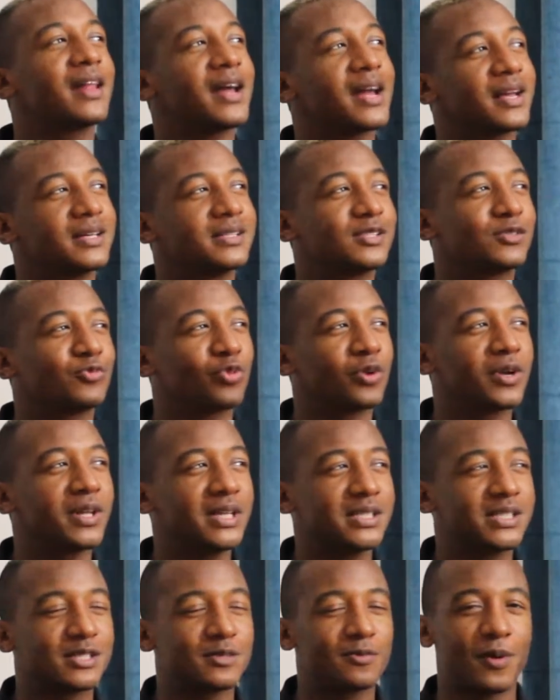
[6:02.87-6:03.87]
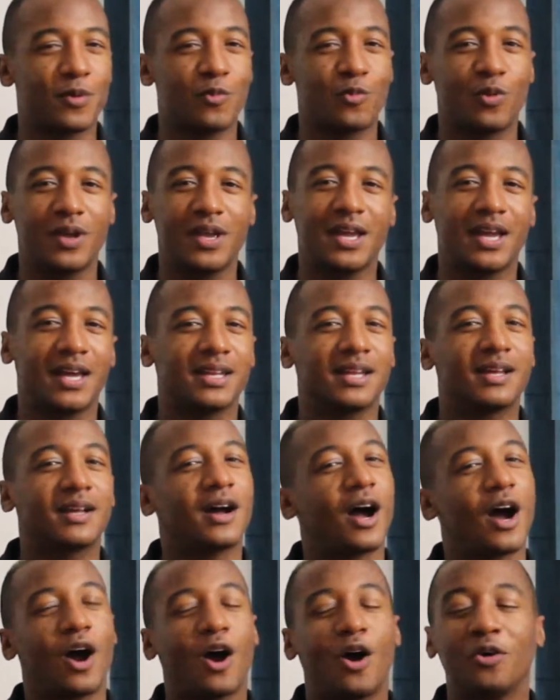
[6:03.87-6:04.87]
like it's really just been weed, and the
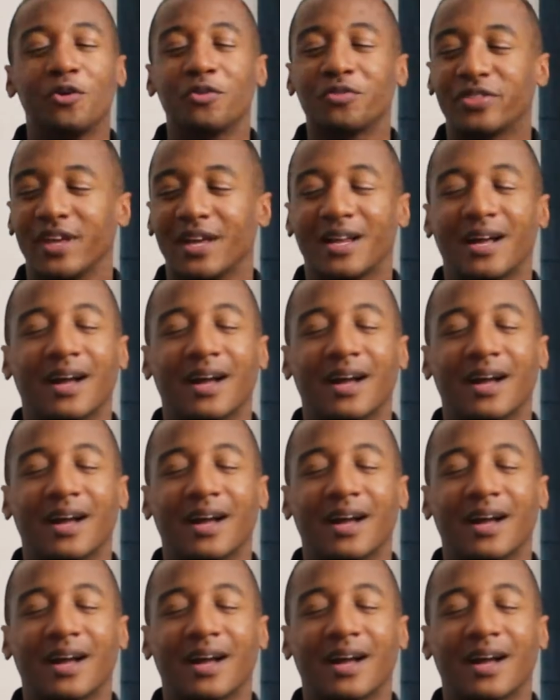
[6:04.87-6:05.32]
whole thing,